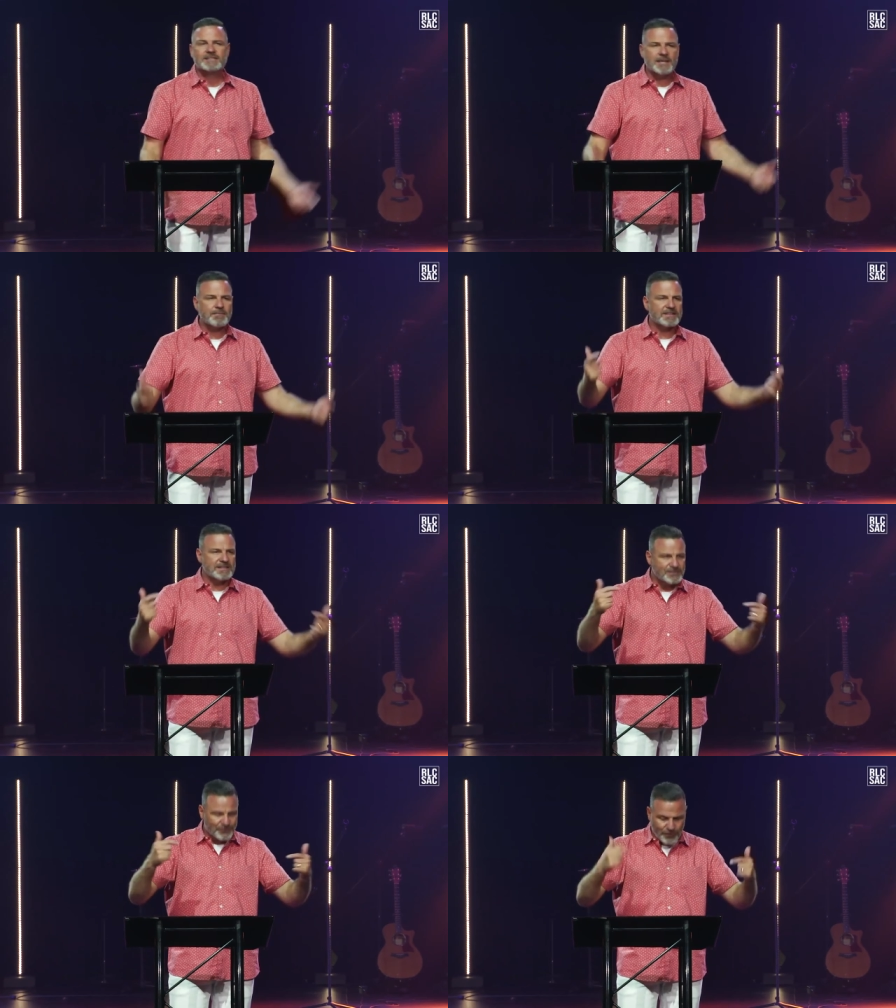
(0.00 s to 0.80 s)

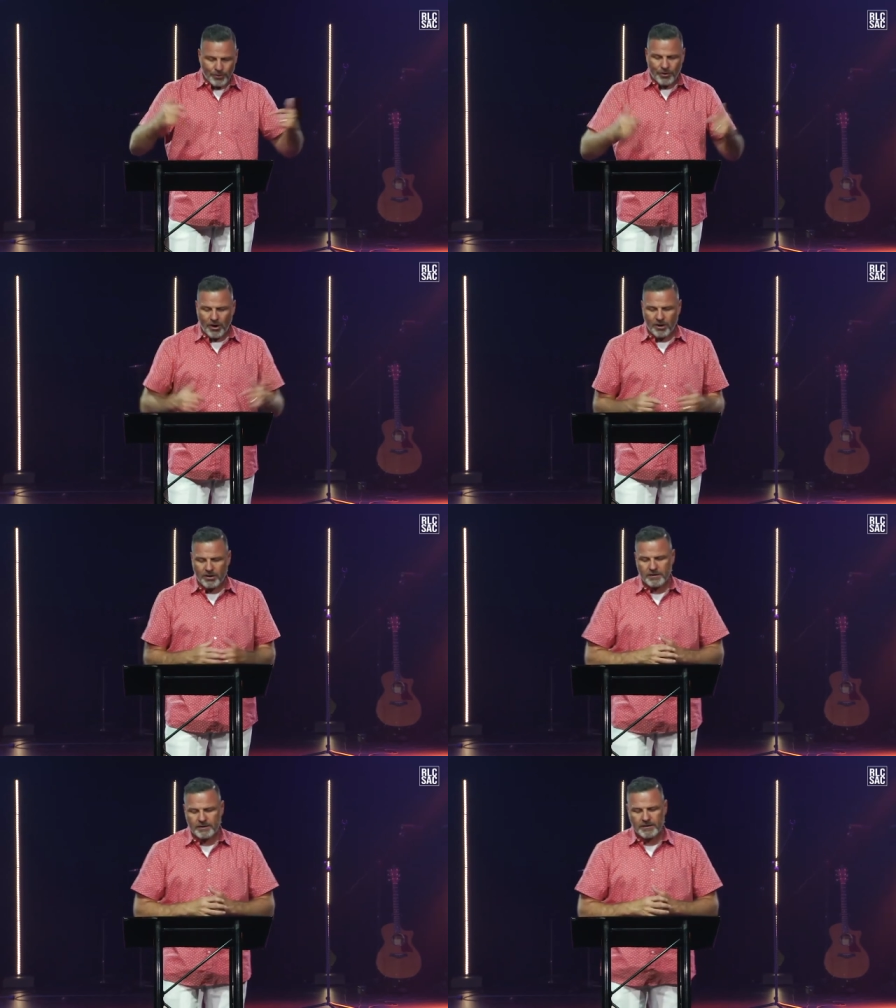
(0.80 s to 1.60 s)
Timothy's fertile
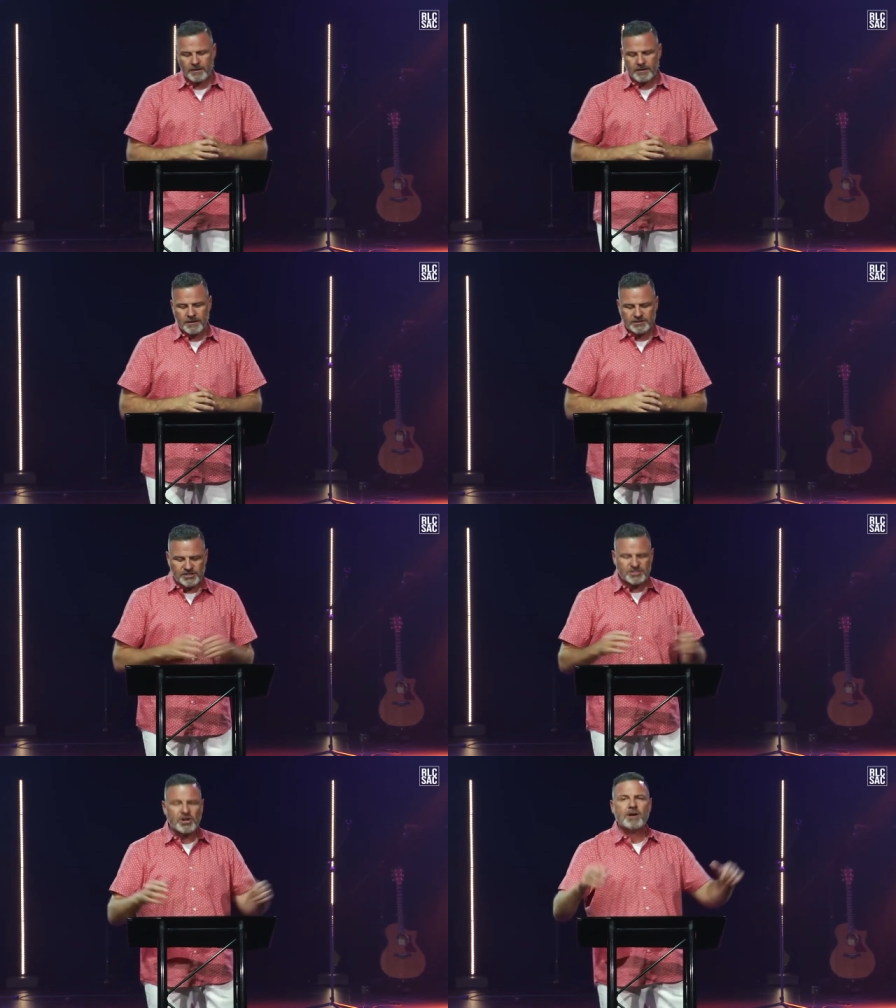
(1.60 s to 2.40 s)
heart.
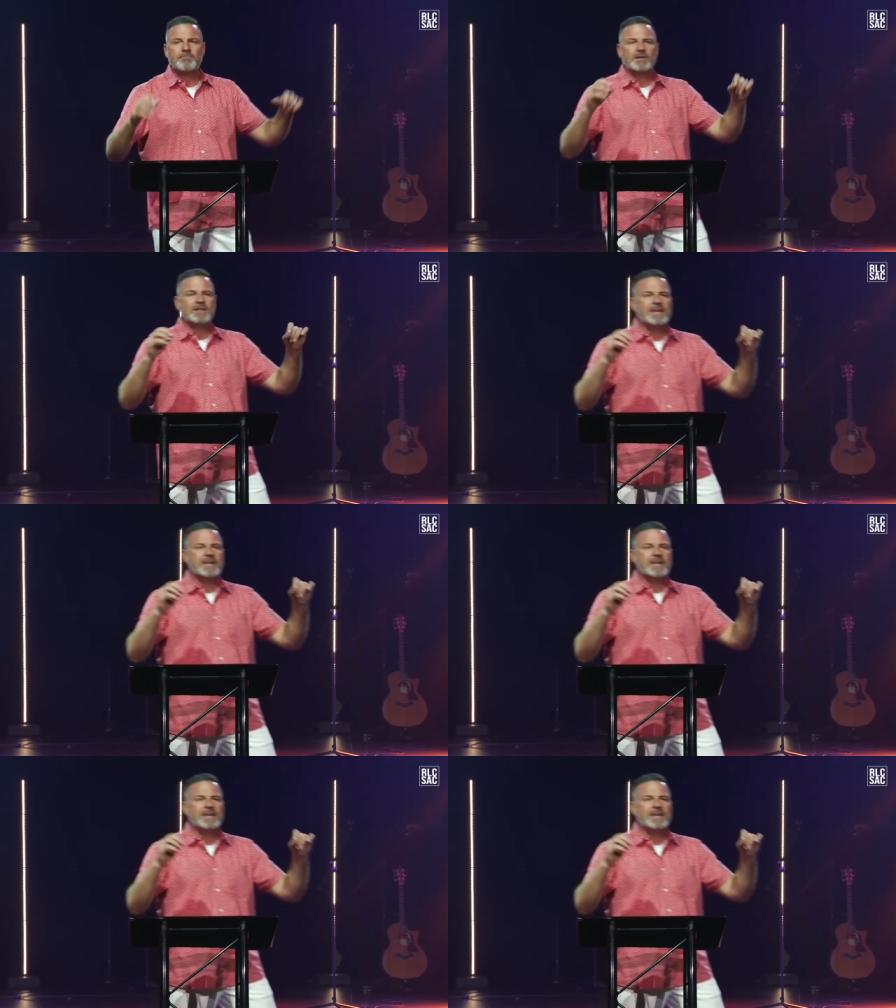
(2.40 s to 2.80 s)
She started